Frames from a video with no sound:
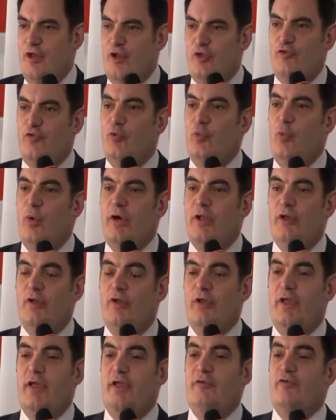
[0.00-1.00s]
to one
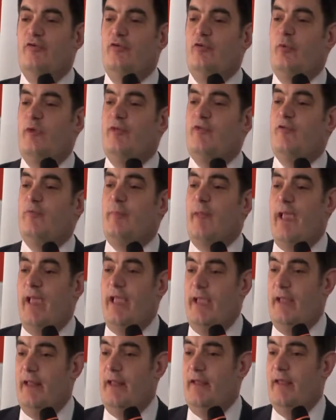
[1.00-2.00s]
looking to
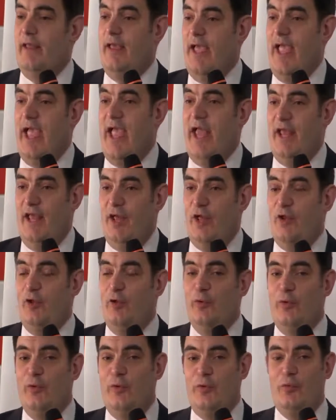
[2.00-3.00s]
expand and
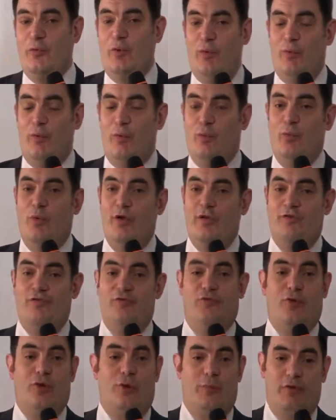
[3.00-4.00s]
include what were once
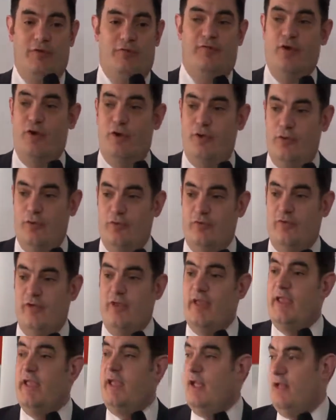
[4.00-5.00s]
former foes
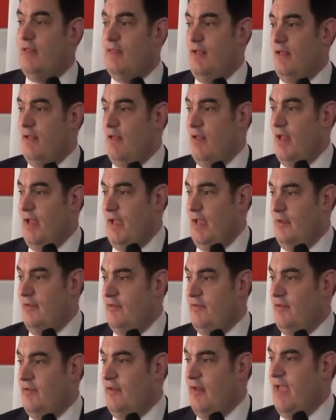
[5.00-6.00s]
into the
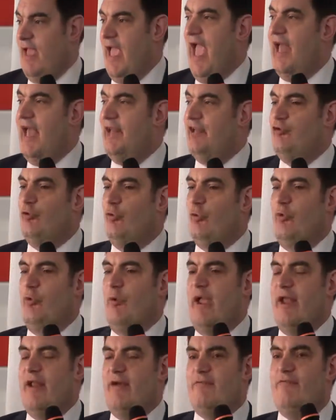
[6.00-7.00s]
alliance, and to
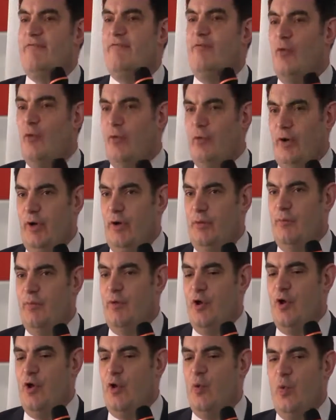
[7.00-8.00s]
create a
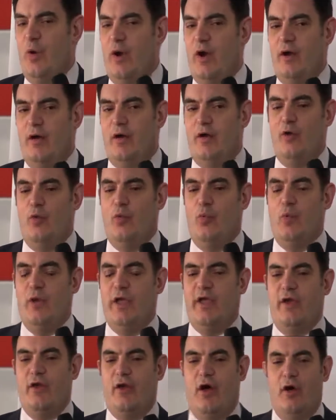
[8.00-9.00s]
forum where we
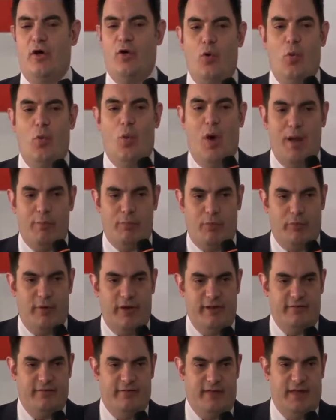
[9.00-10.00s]
could all
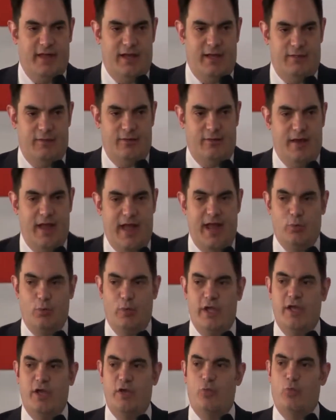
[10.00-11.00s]
cooperate together and
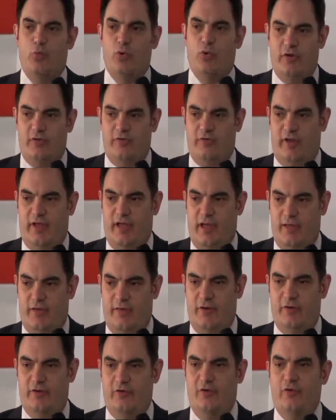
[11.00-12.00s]
we could work
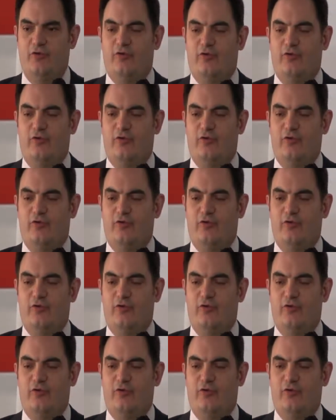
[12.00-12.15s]
together